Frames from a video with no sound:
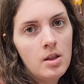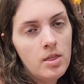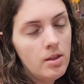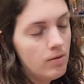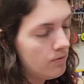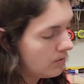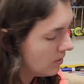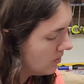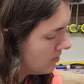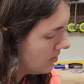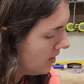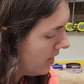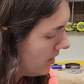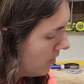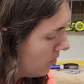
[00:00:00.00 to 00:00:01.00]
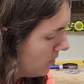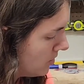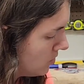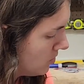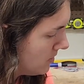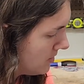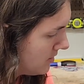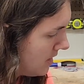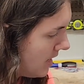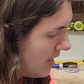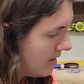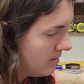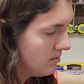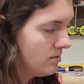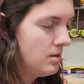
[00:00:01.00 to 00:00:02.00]
the first letter, which was the
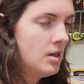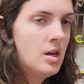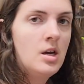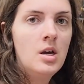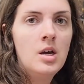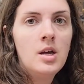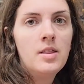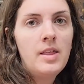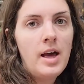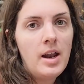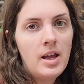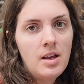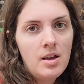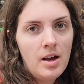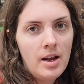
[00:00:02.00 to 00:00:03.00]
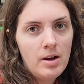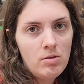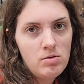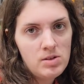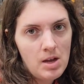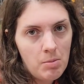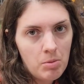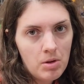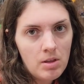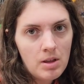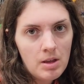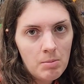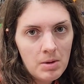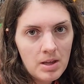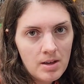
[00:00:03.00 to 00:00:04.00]
S, That I cut out
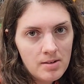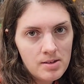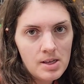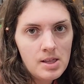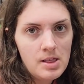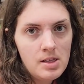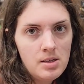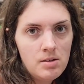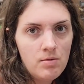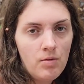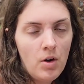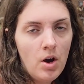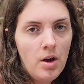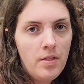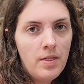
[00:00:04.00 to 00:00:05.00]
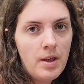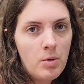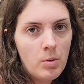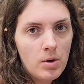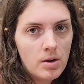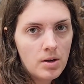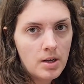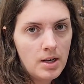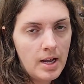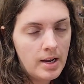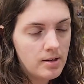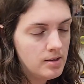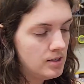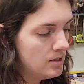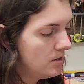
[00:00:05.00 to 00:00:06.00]
separately because in this font they weren't
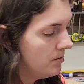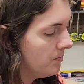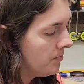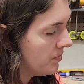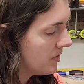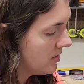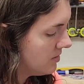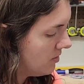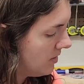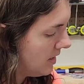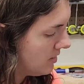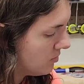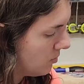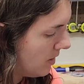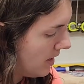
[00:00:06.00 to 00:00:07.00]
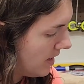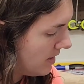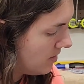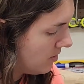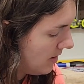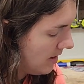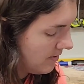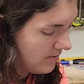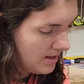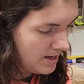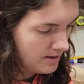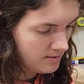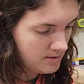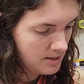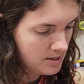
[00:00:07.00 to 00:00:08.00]
connected. So that's why I have the
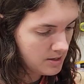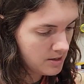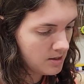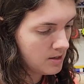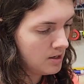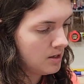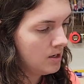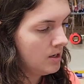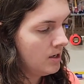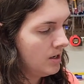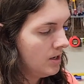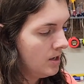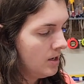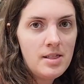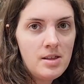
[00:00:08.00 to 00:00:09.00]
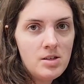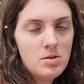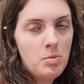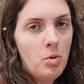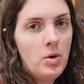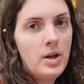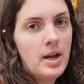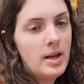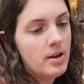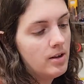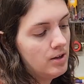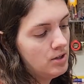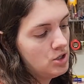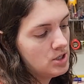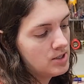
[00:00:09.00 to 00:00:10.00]
S here. At this point I could
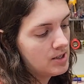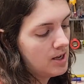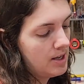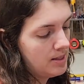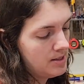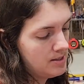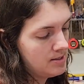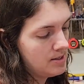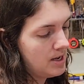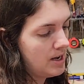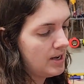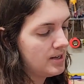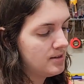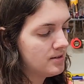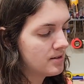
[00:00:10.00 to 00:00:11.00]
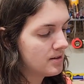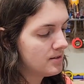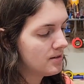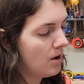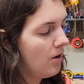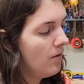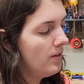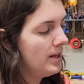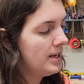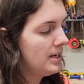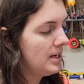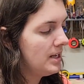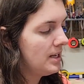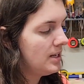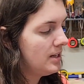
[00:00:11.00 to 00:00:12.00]
have just cut the sides because all I
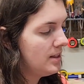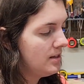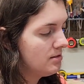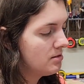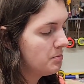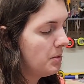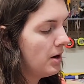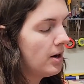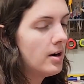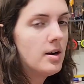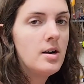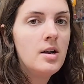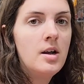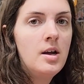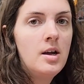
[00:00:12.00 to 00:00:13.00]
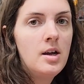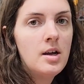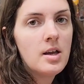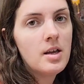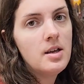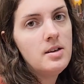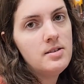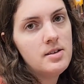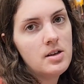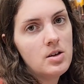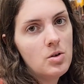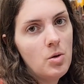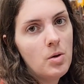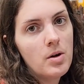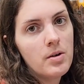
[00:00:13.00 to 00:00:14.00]
need this part is in
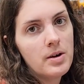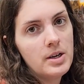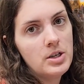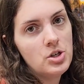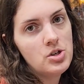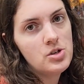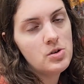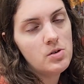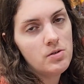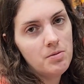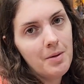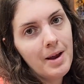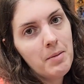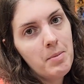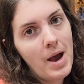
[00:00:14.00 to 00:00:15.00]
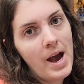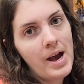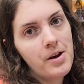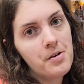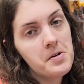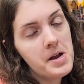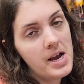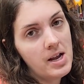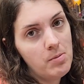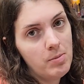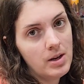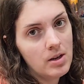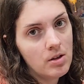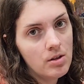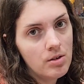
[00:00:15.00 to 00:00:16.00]
1/4 inch. So if my pattern had
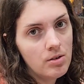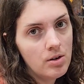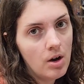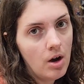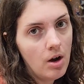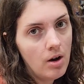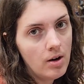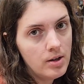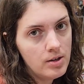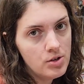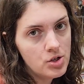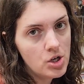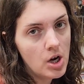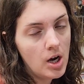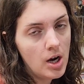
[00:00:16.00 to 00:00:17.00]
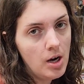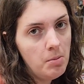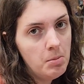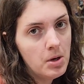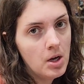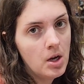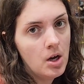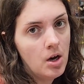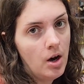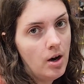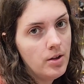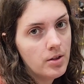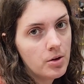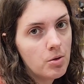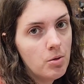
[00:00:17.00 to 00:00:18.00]
been glued on top
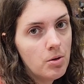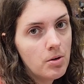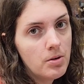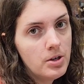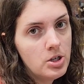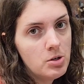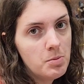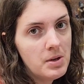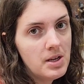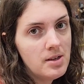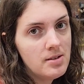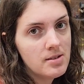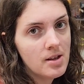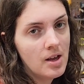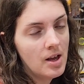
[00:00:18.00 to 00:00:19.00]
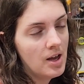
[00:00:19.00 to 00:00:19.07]
on the 1/4 inch piece,